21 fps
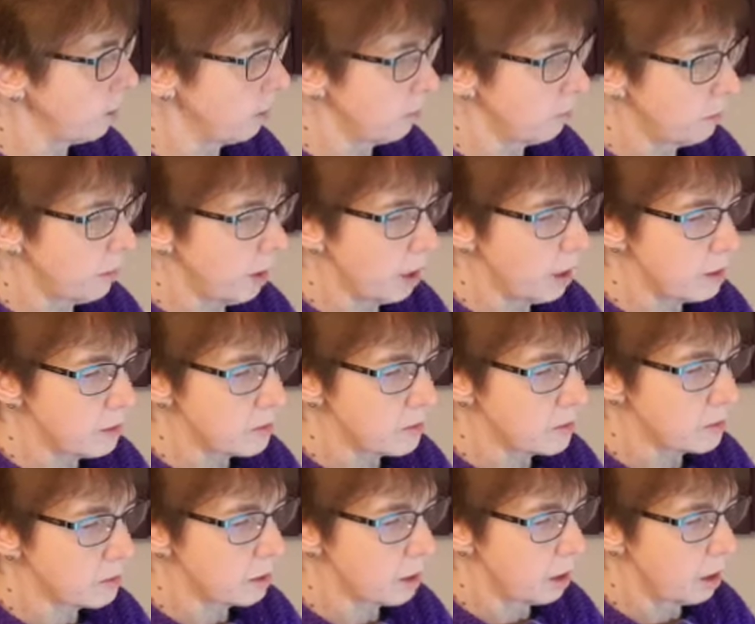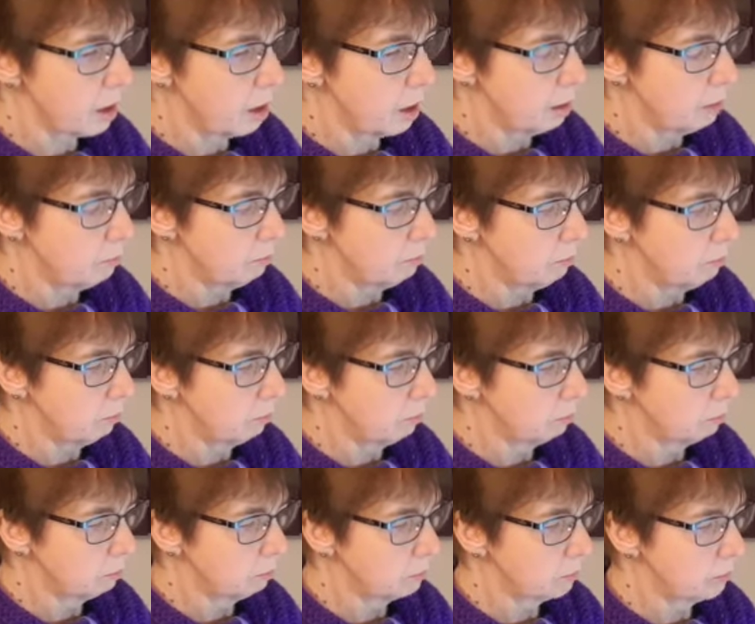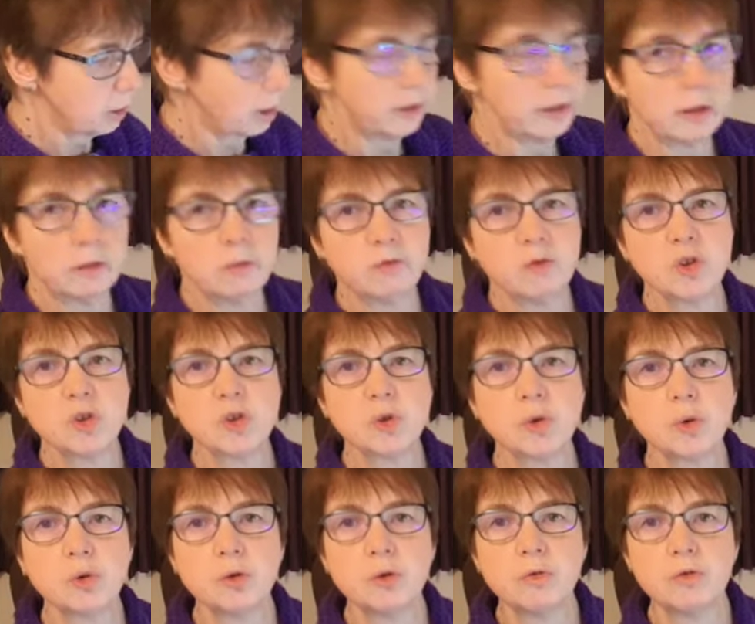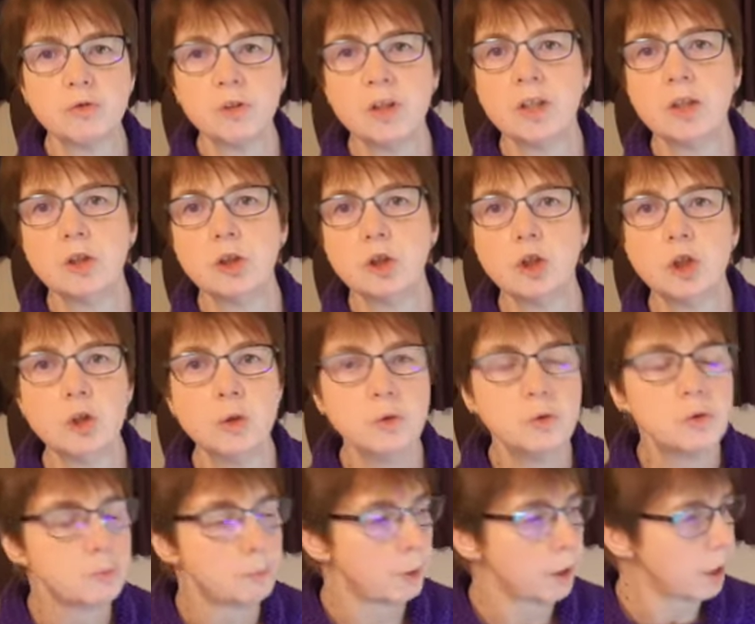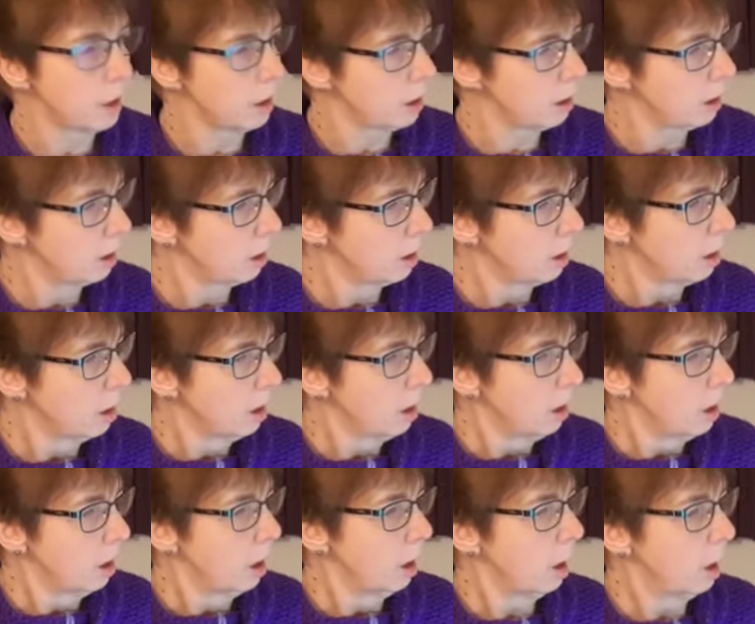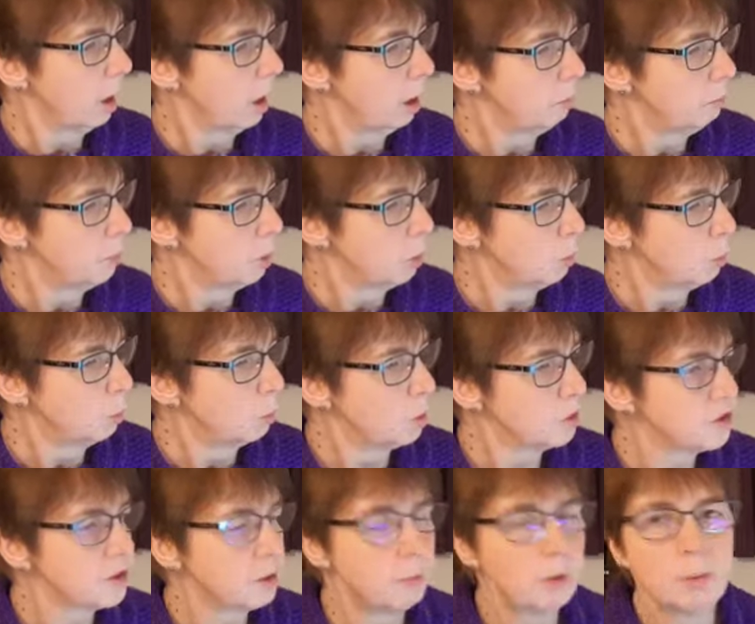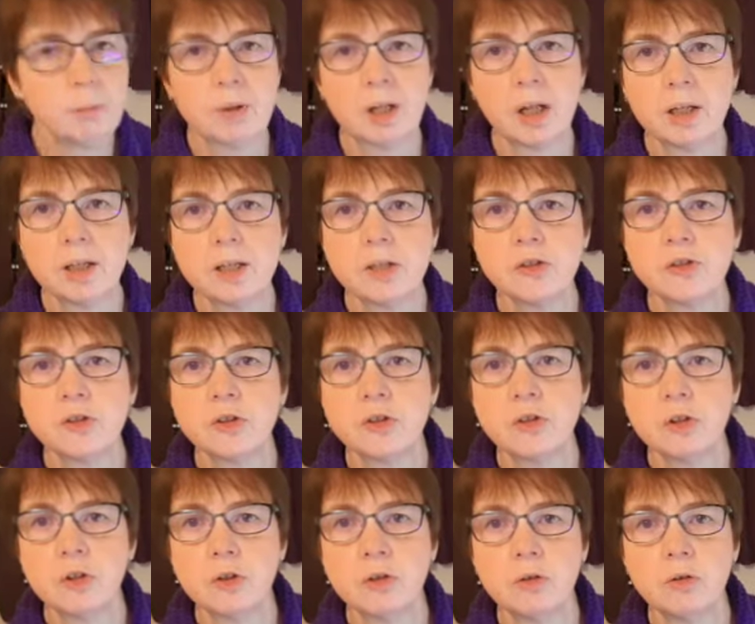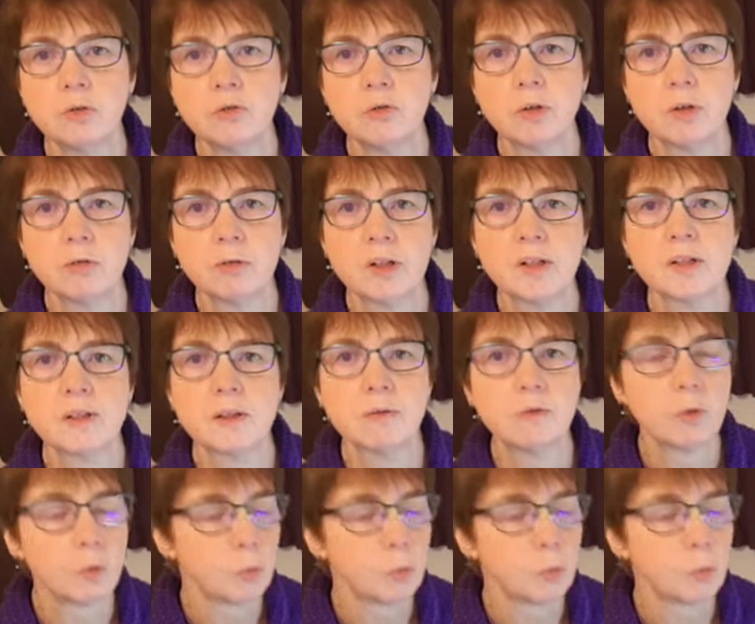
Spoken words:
that's kind of the sort of in the news bit. What am I planning to do for the rest of the